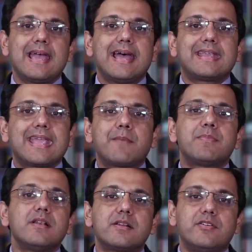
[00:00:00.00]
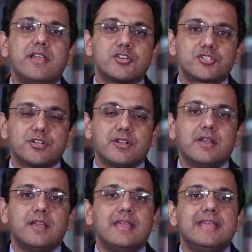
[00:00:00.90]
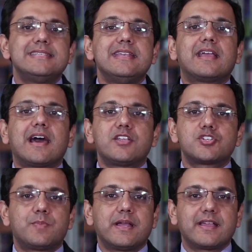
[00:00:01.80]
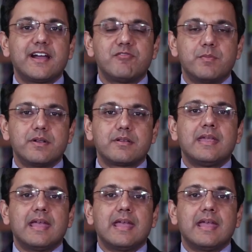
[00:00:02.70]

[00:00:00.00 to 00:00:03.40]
and capital creation is encouraged by the government.